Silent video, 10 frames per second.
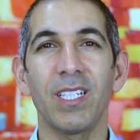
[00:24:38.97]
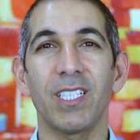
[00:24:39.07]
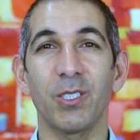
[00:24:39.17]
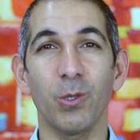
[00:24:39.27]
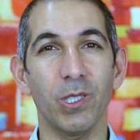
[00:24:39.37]

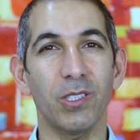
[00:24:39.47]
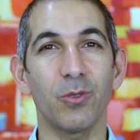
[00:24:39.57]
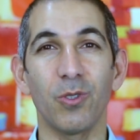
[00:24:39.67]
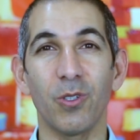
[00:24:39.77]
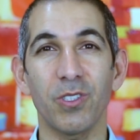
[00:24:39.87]
in order
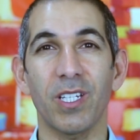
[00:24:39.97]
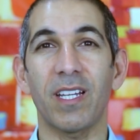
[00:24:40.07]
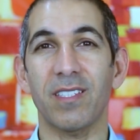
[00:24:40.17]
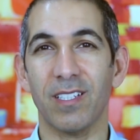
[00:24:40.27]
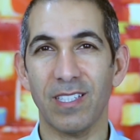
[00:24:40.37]
to launch a
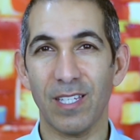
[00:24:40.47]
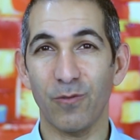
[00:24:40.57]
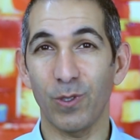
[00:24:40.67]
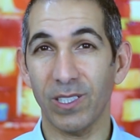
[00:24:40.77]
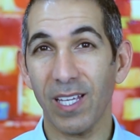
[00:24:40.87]

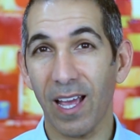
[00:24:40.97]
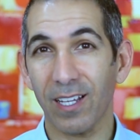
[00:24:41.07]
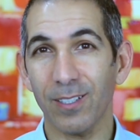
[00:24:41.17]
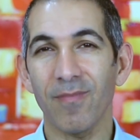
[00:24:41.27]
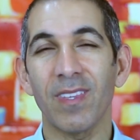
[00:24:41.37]
successful
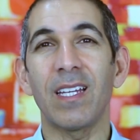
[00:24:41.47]
attack.